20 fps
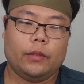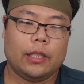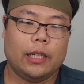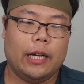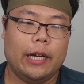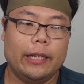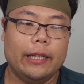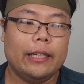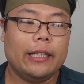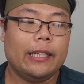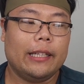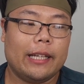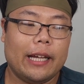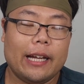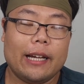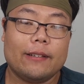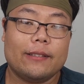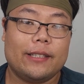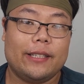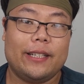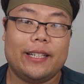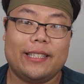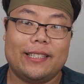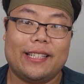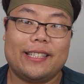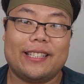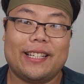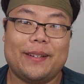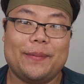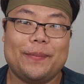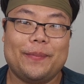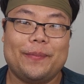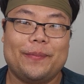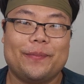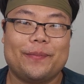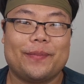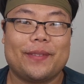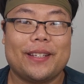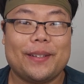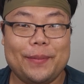Other than that, I'll see you guys next time.
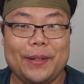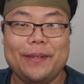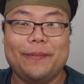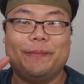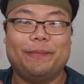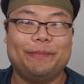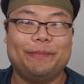Bye.